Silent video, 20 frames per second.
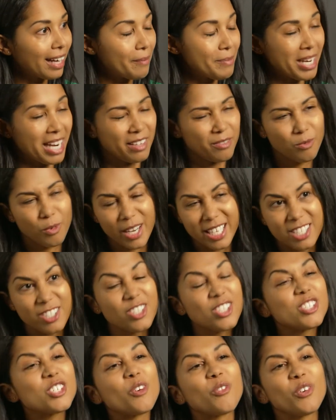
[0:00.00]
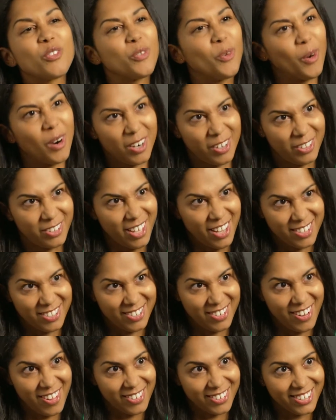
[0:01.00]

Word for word: I mean, I had raised just over $400,000.